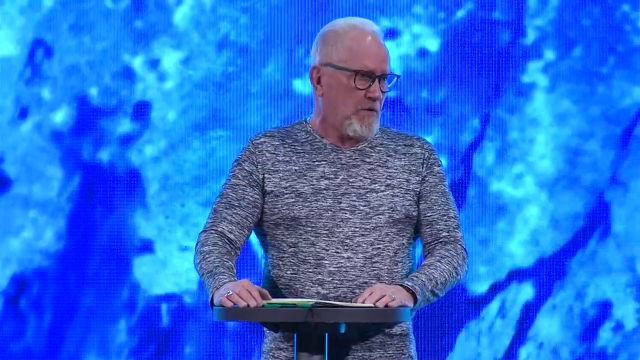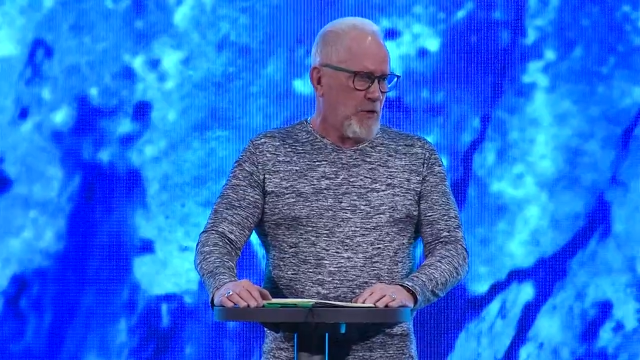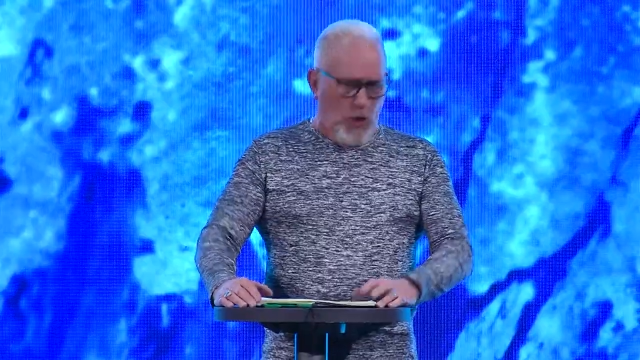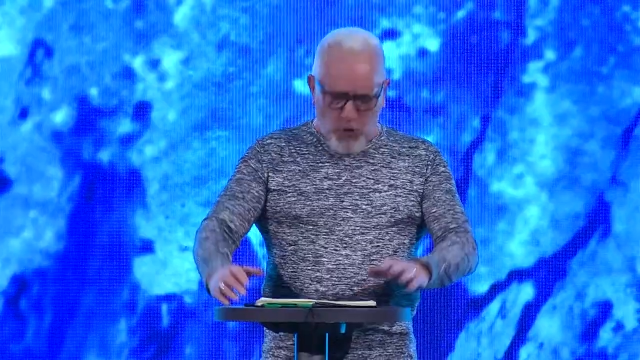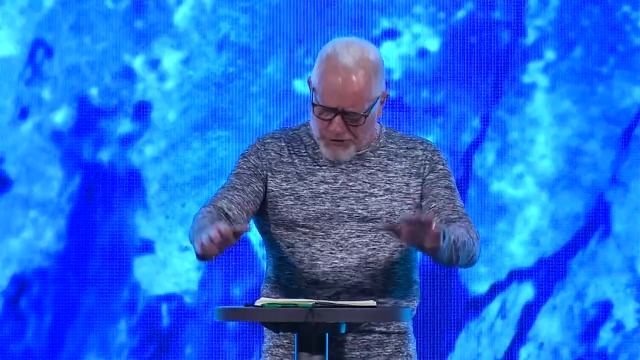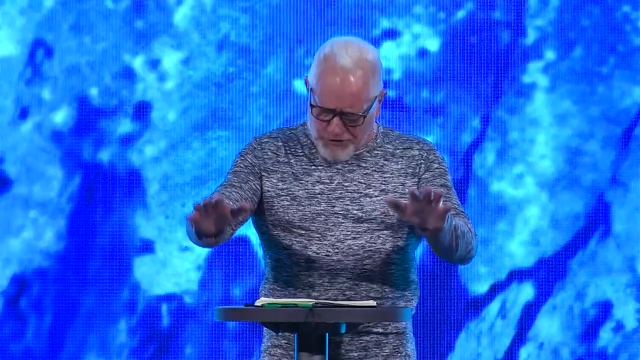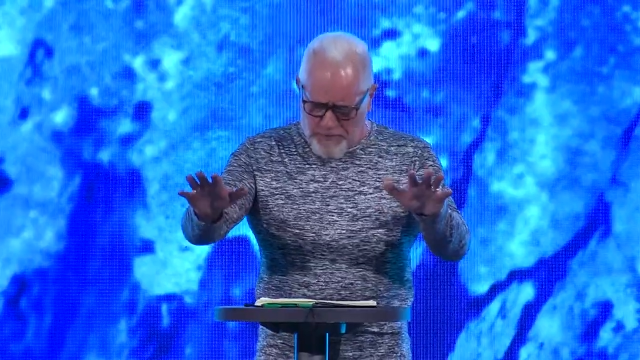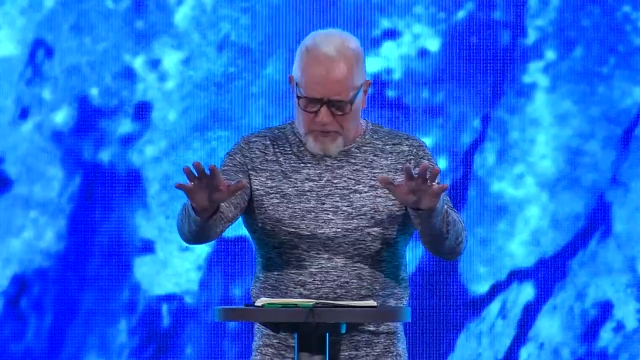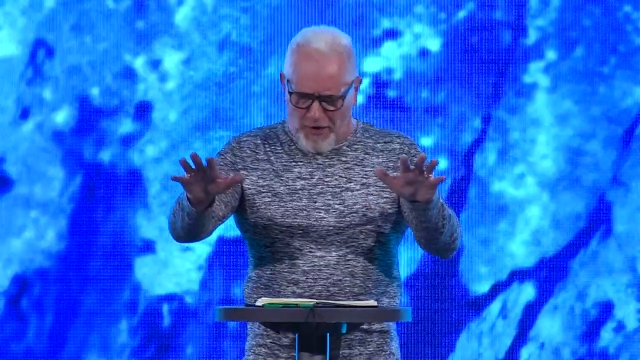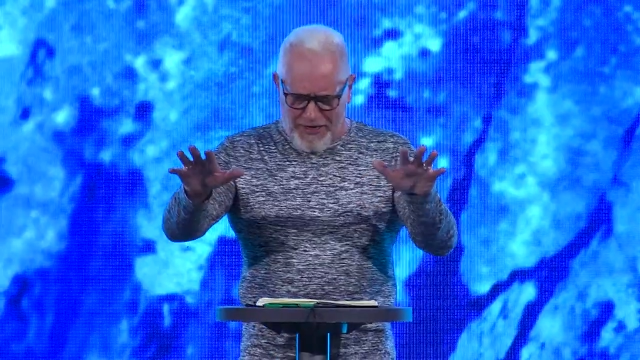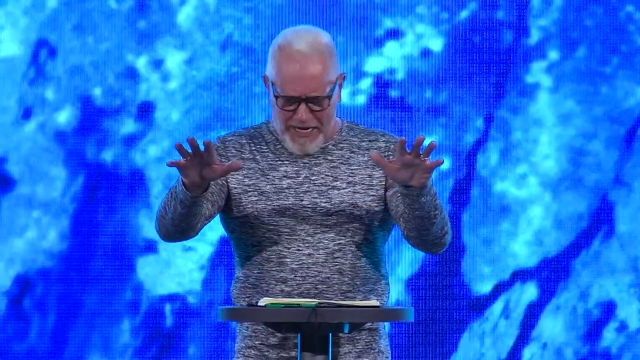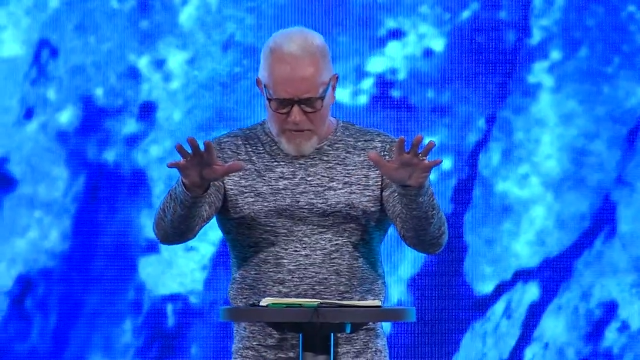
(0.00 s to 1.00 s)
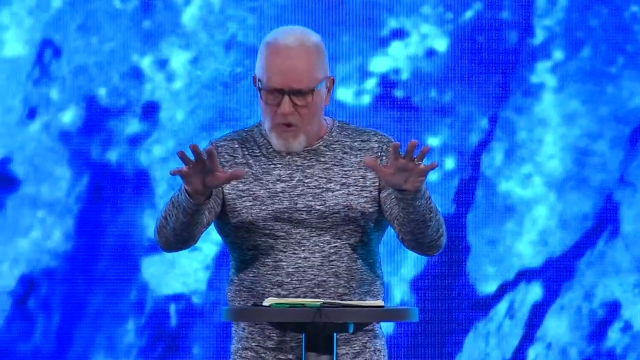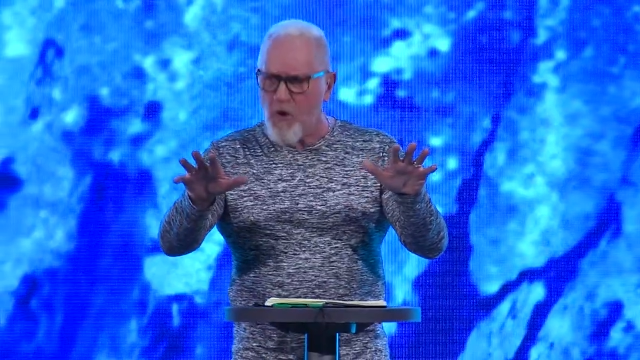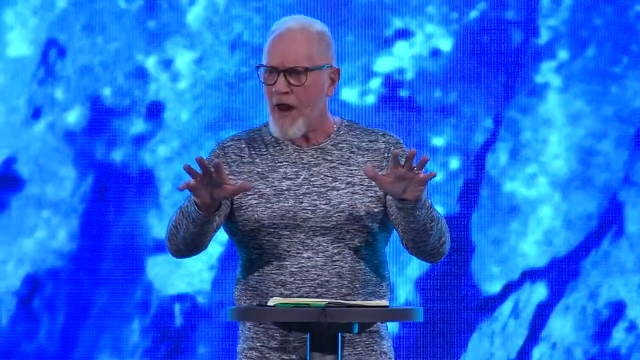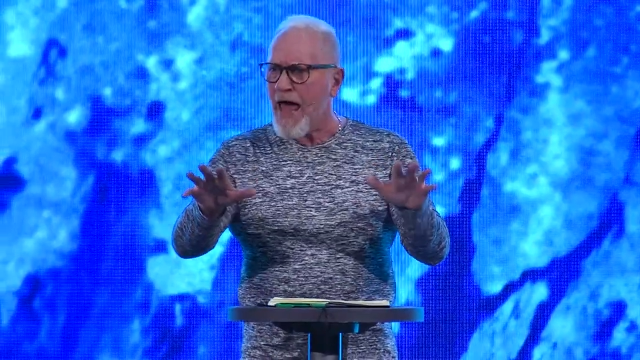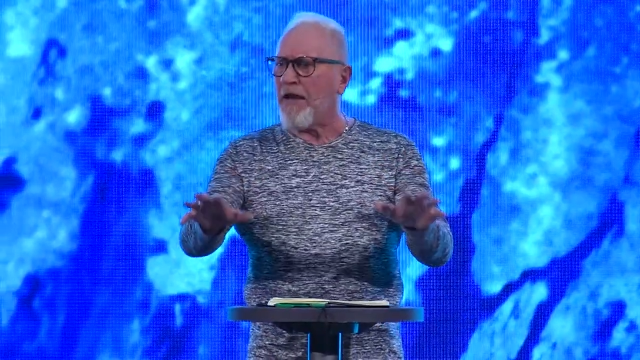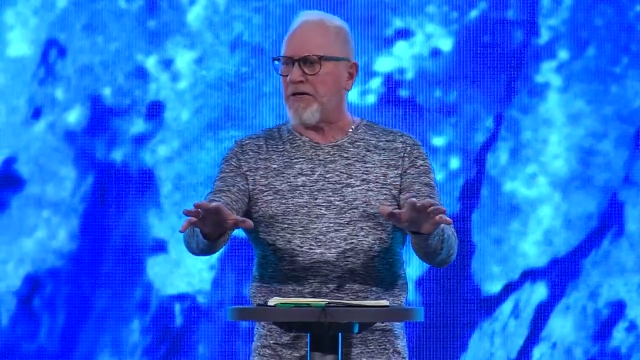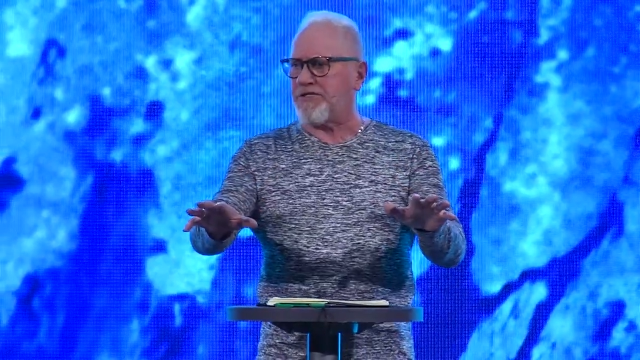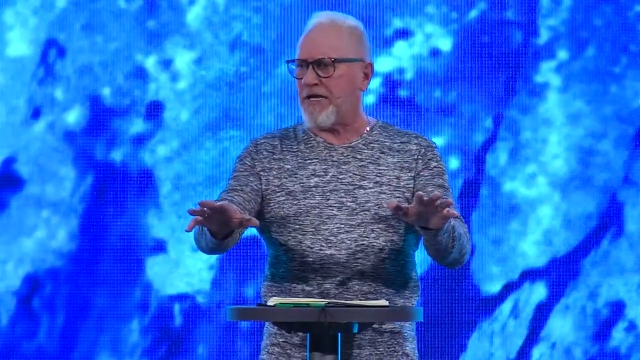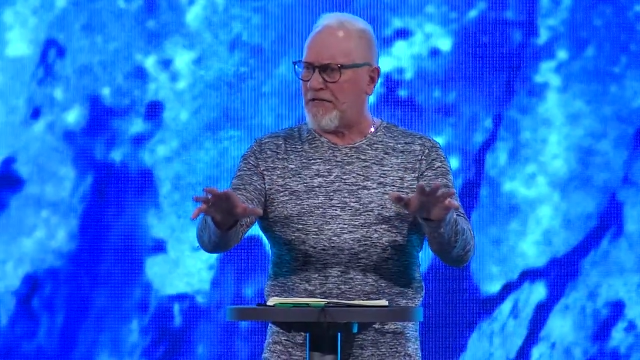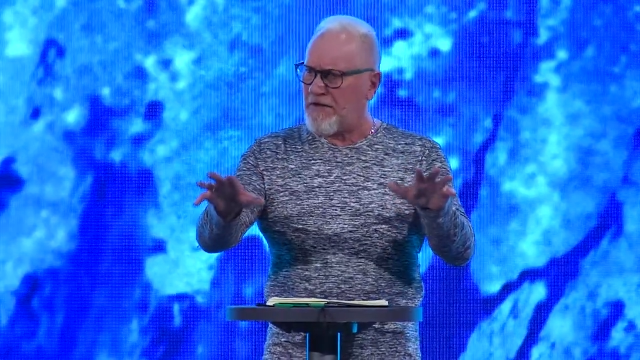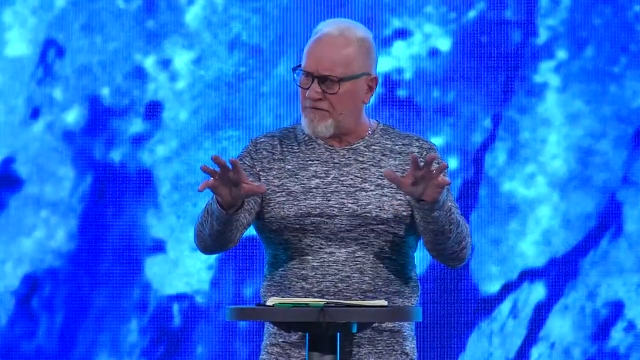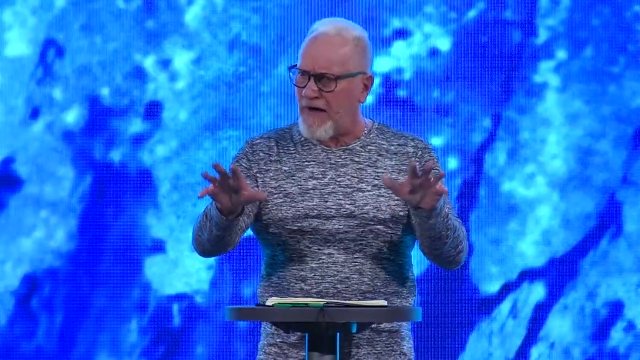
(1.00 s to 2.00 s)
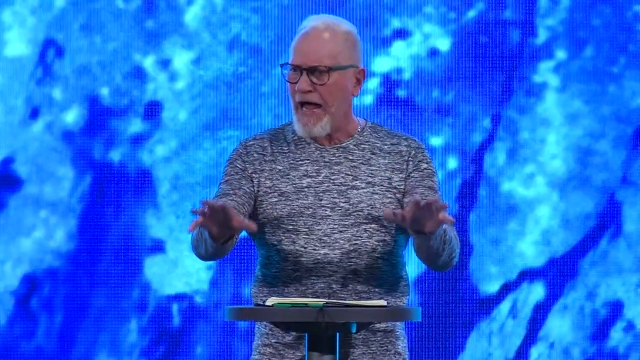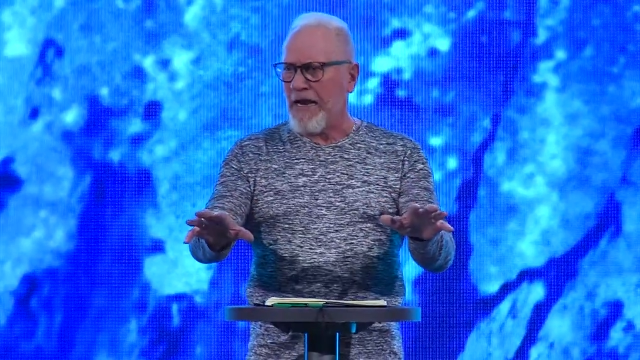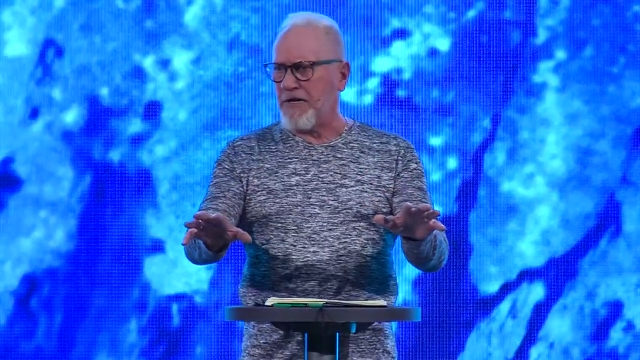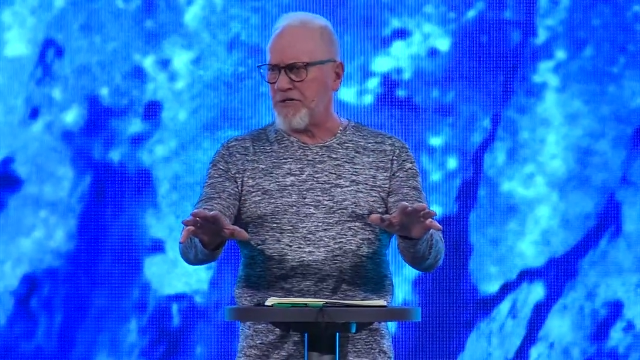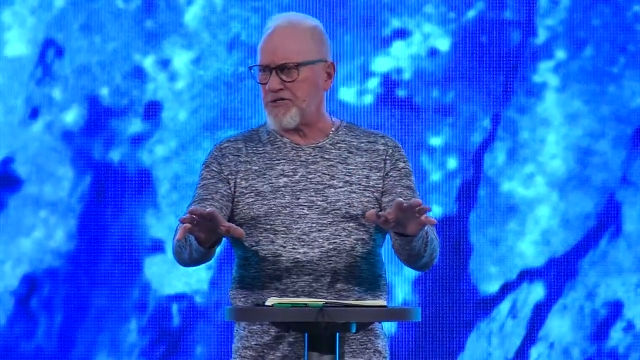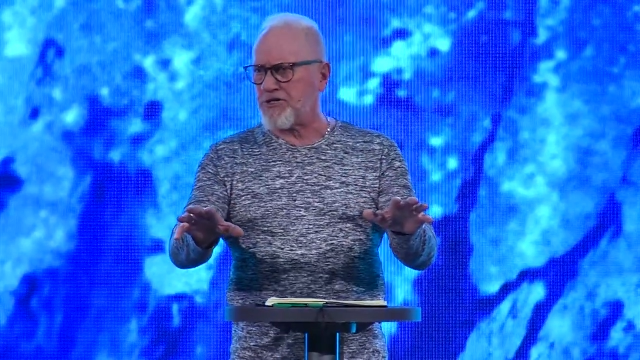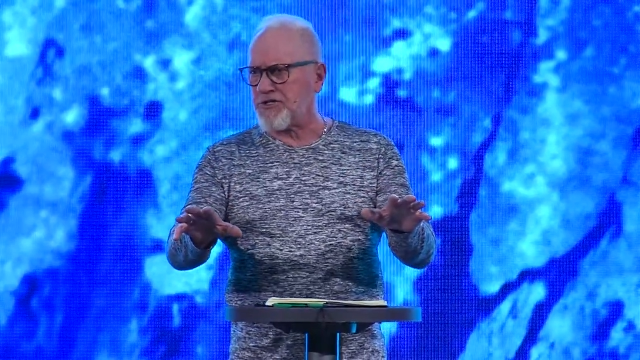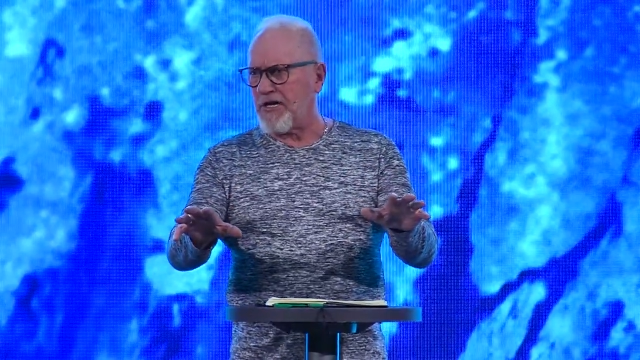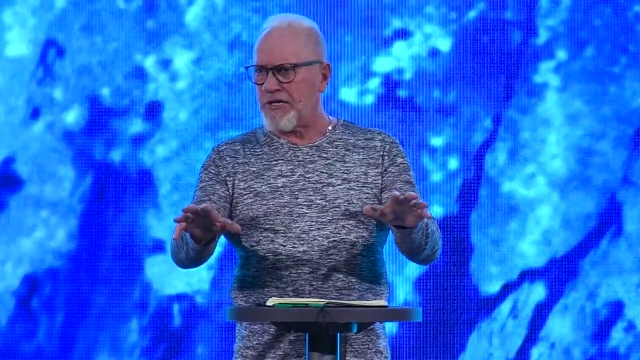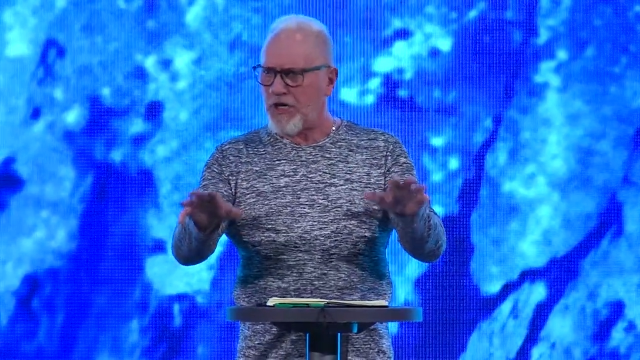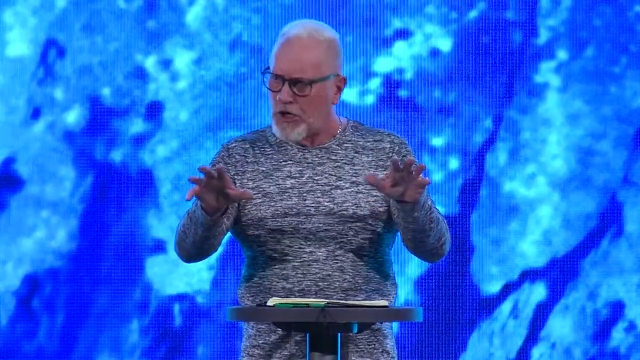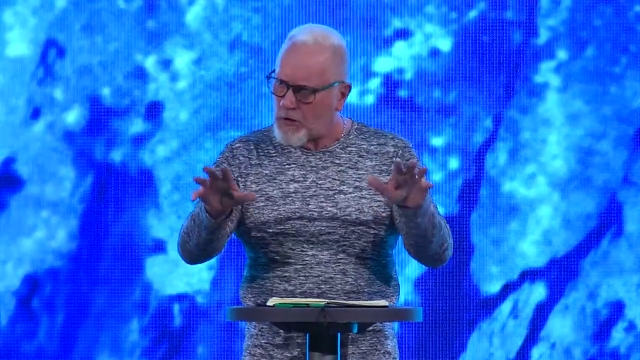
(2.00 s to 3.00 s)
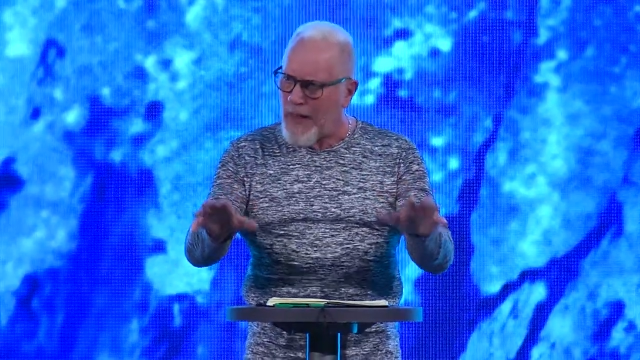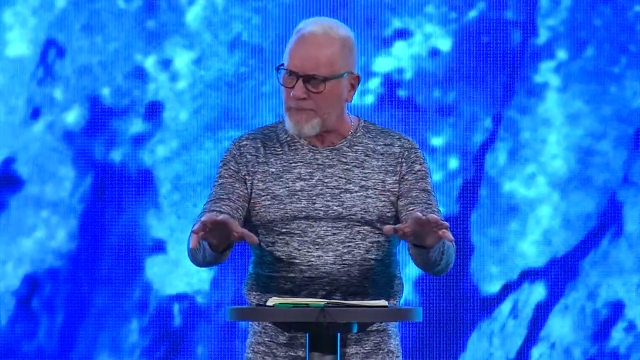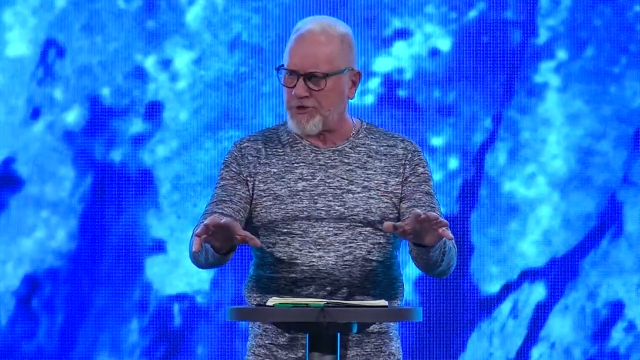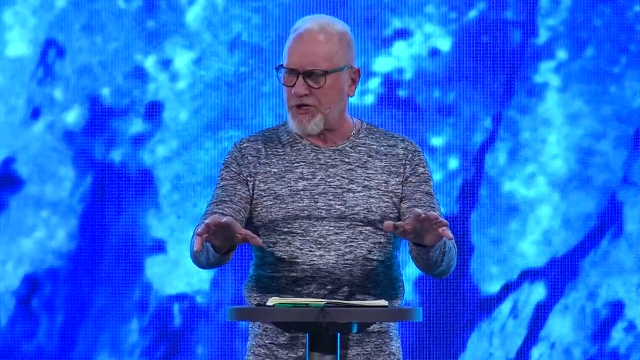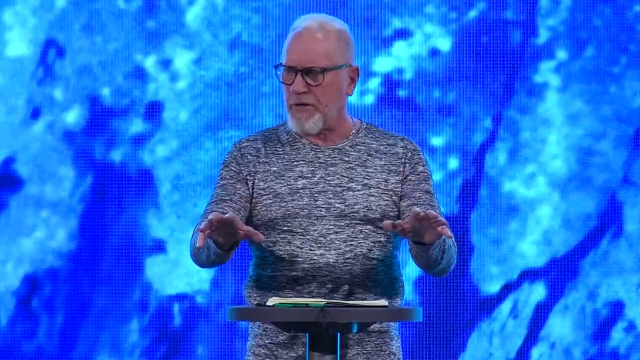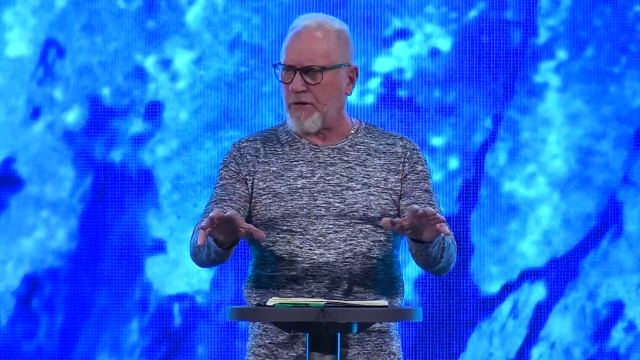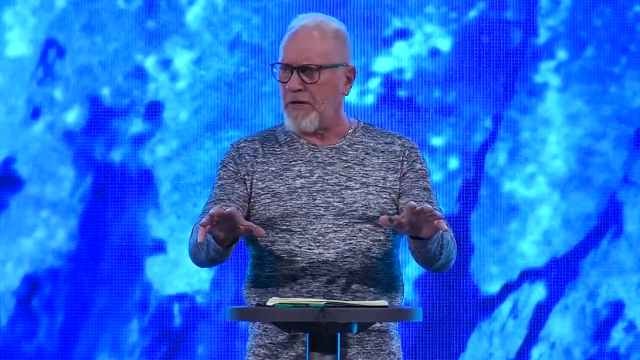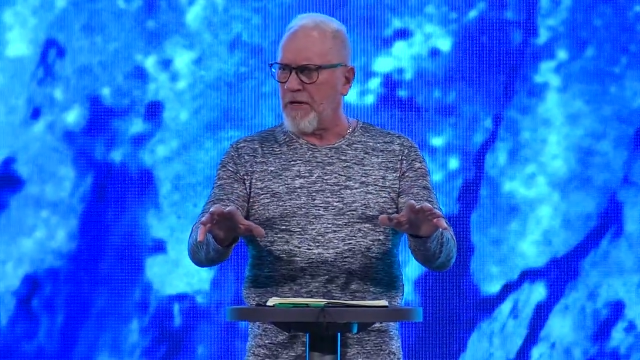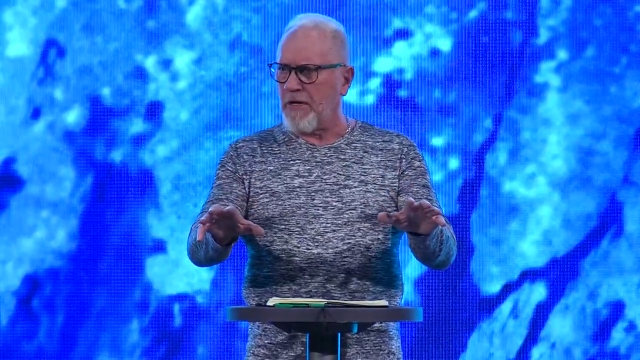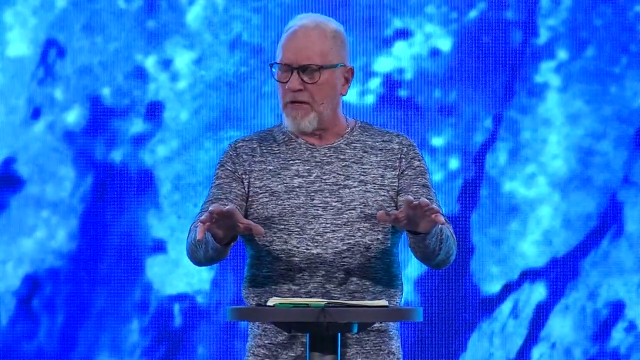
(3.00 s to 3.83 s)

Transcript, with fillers: And he looked upon the immorality and the violence and the corruption